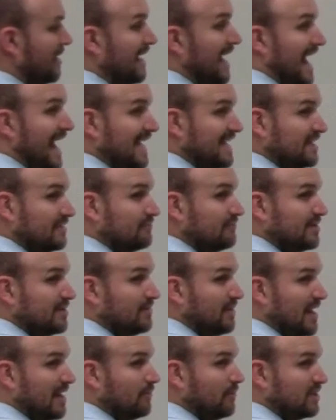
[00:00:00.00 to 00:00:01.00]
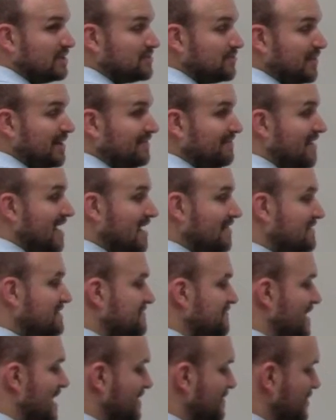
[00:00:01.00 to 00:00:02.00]
I can rewrite 125 as
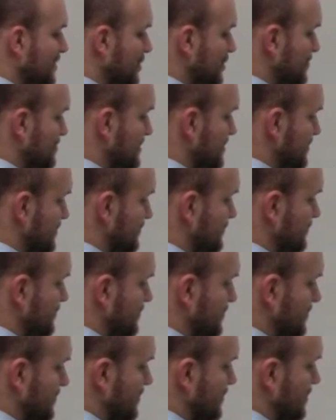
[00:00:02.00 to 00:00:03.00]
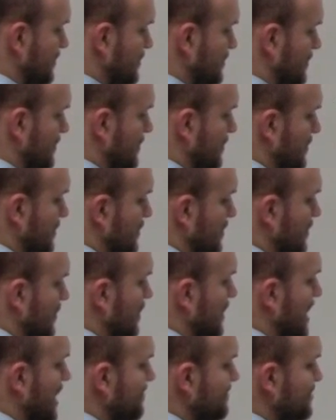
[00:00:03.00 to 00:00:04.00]
5 cubed.
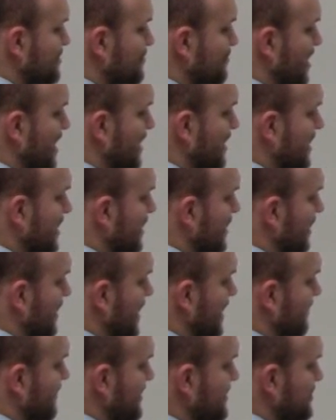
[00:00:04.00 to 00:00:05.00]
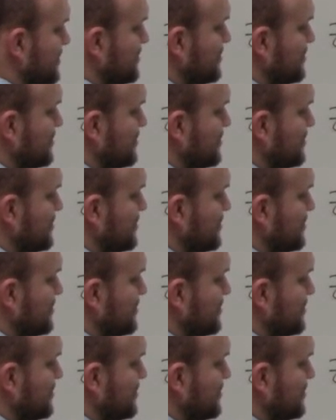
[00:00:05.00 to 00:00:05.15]
I'm just writing a lot of extra